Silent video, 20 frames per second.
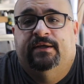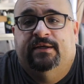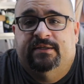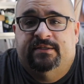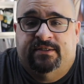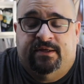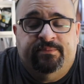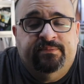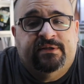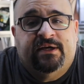
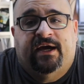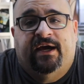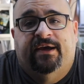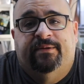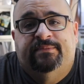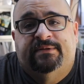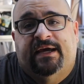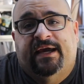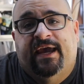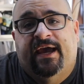
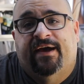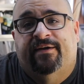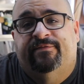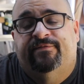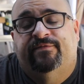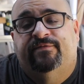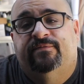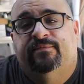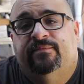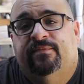sometimes I have
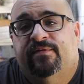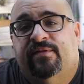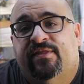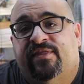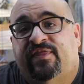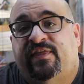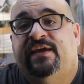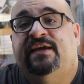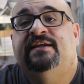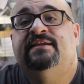
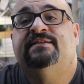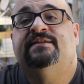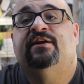things